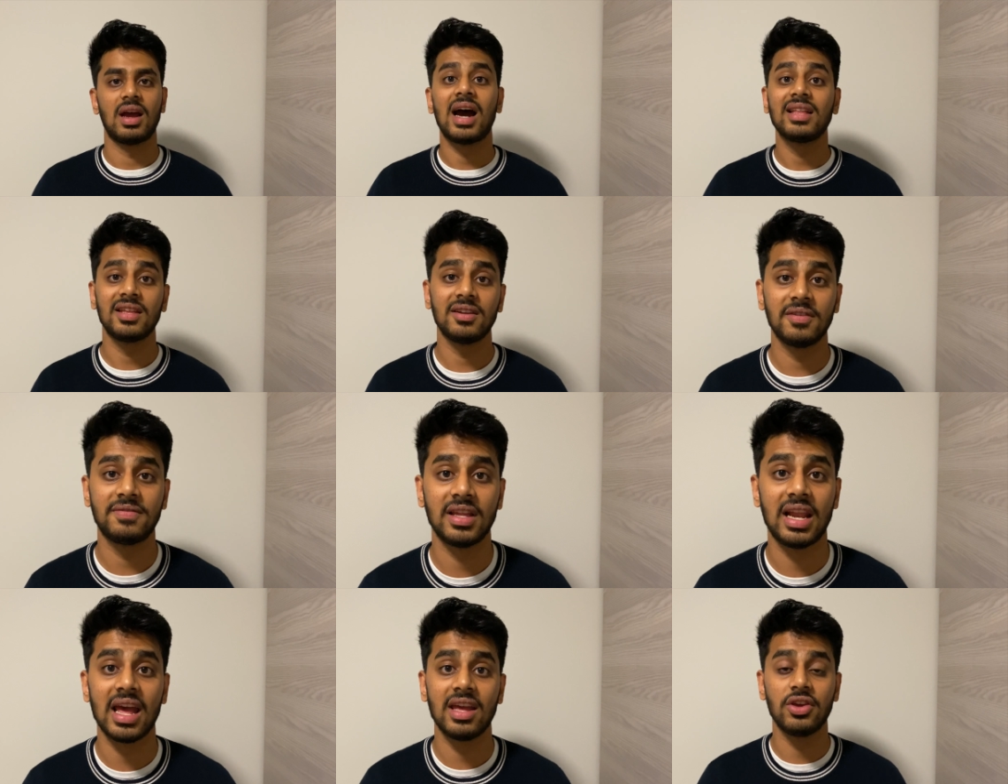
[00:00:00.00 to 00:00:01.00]
At the end of the
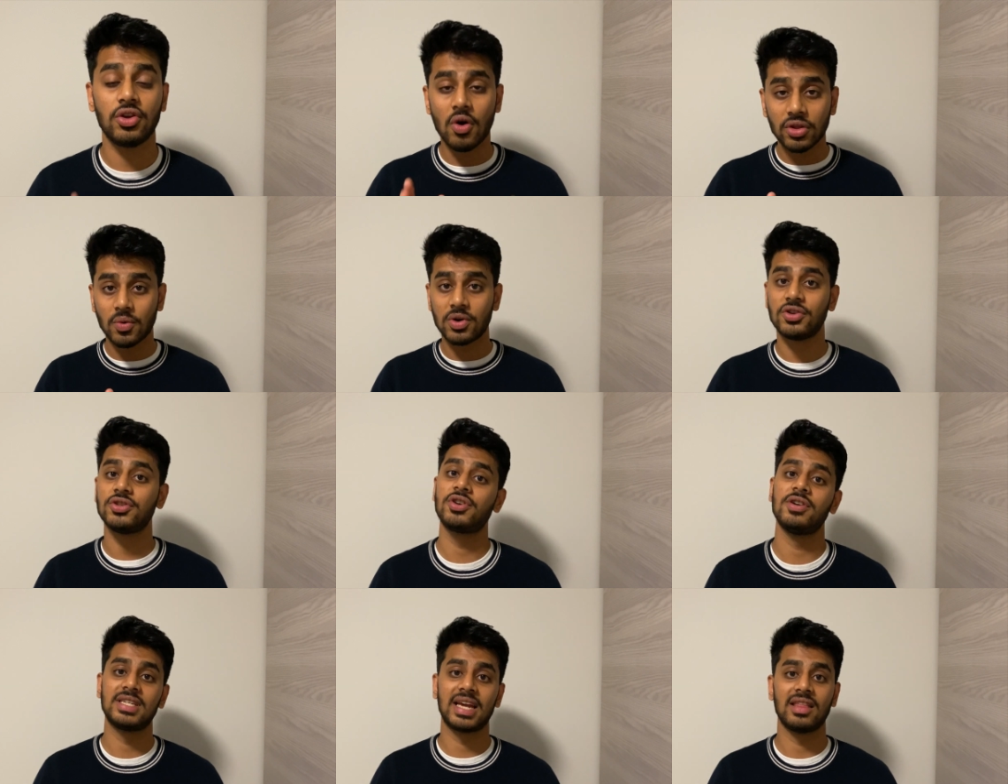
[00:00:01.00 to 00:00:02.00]
day, you're the one who's going
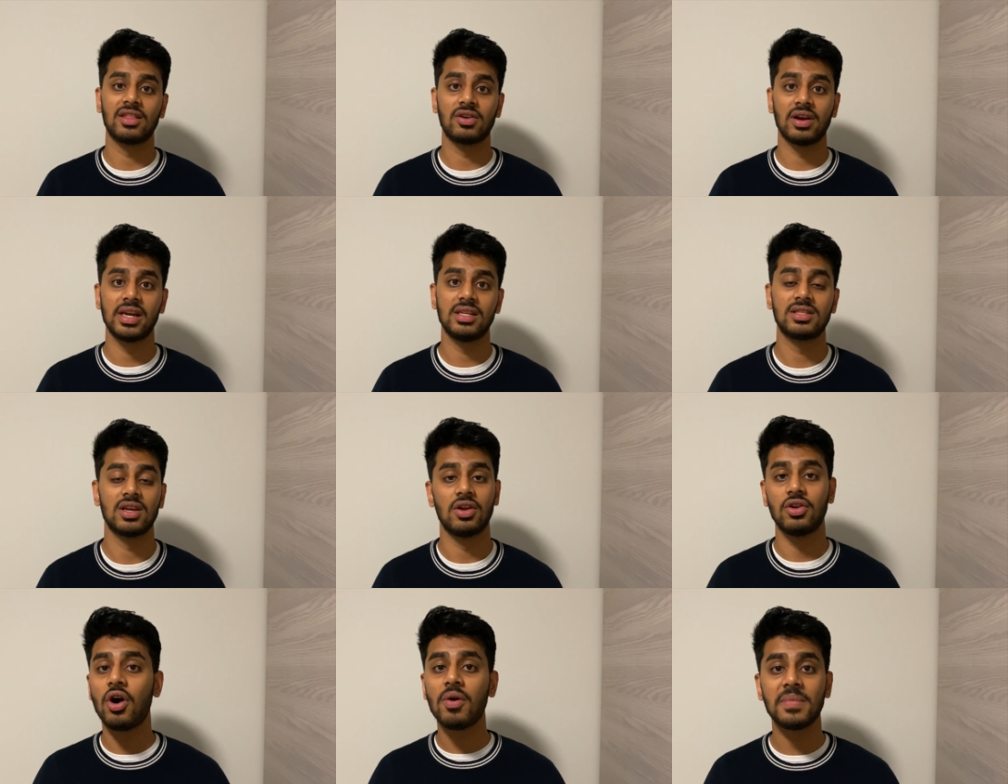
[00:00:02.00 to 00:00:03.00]
to get the grades.
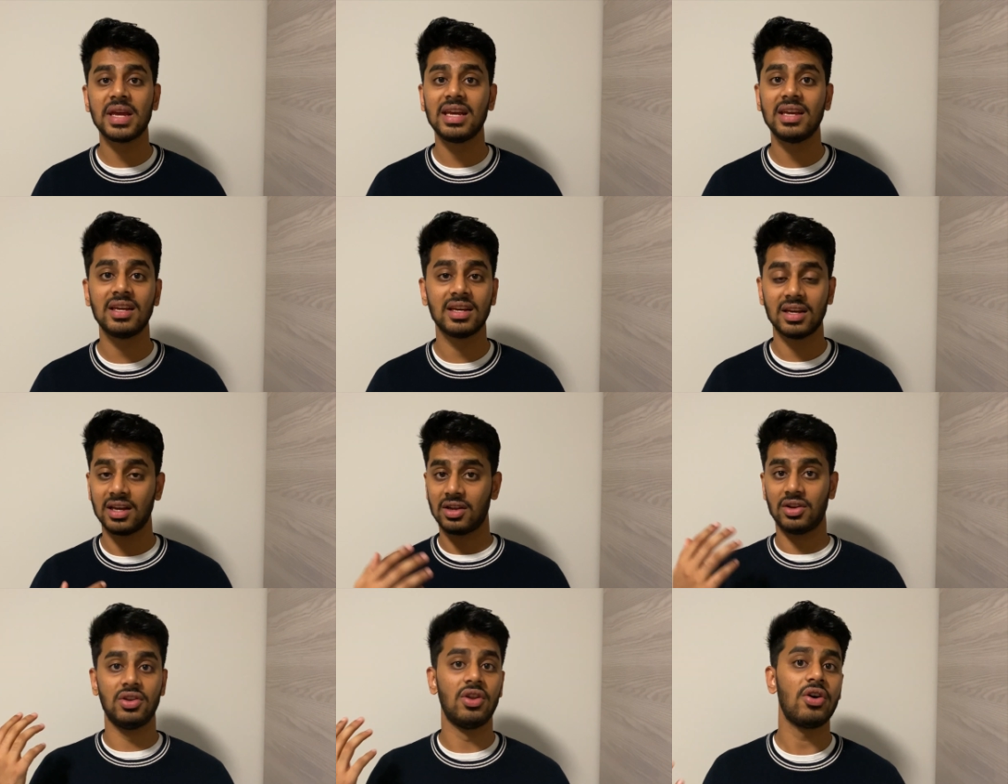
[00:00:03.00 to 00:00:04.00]
Not me,
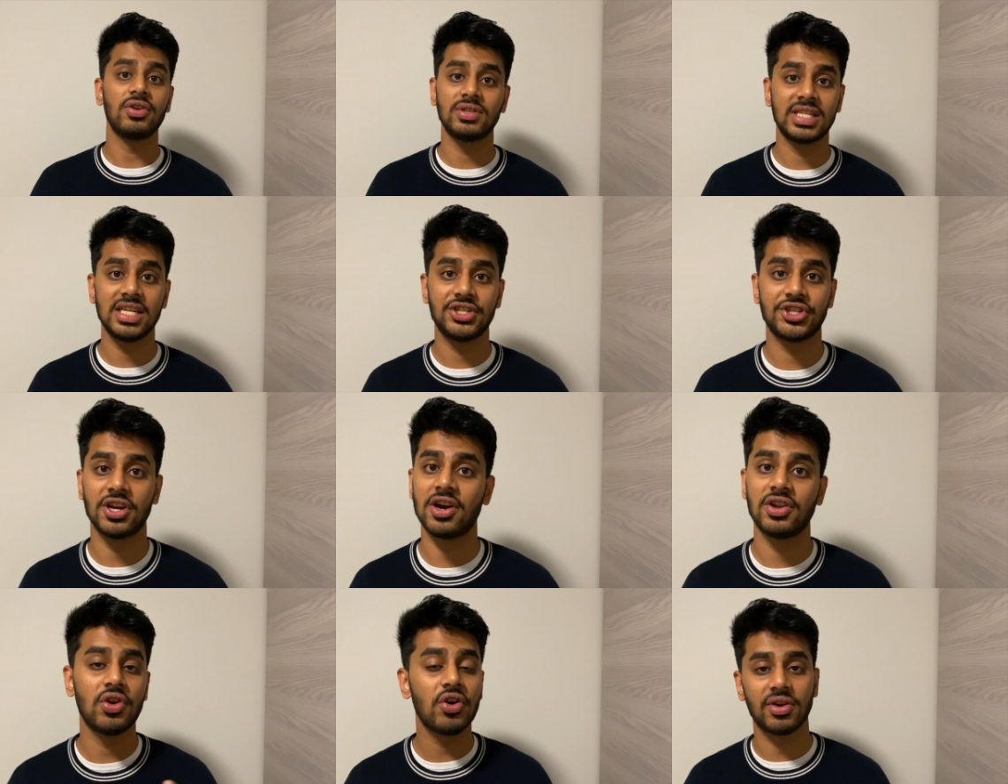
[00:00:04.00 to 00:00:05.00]
not your teacher,
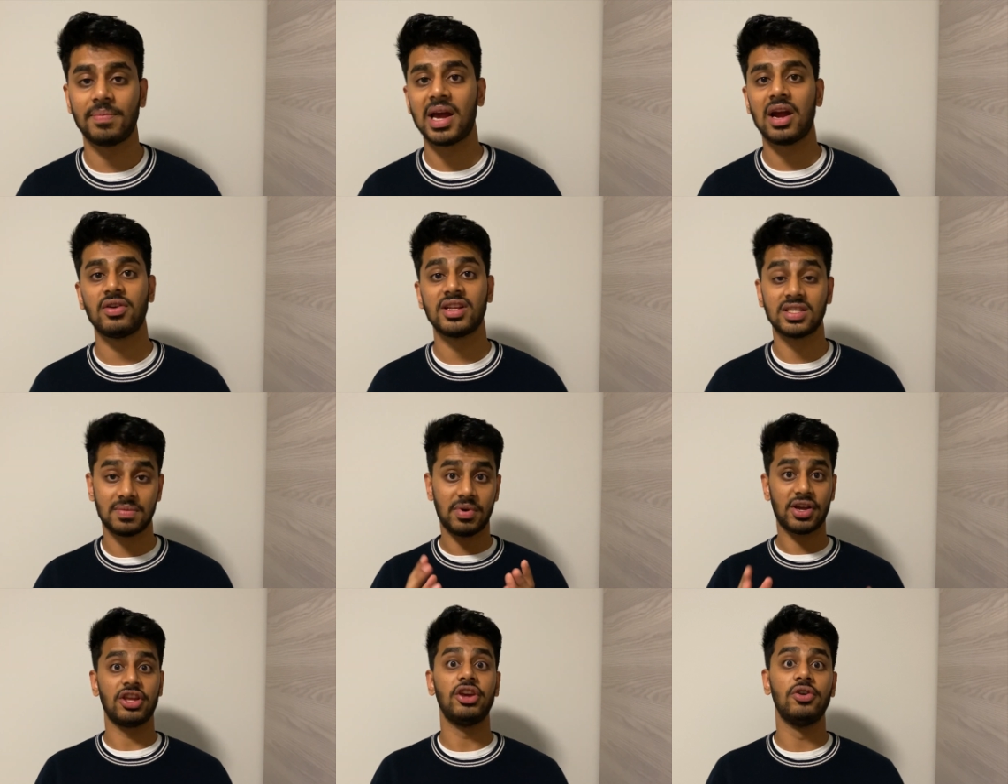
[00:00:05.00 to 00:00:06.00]
not your parents, but
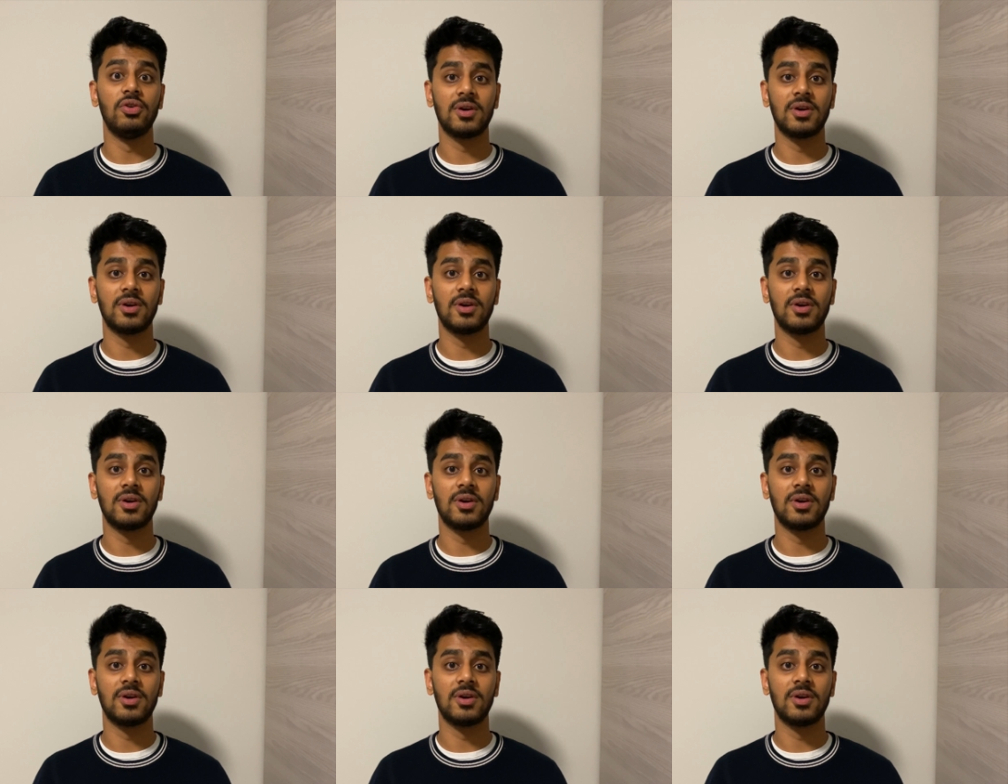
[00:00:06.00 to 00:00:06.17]
you.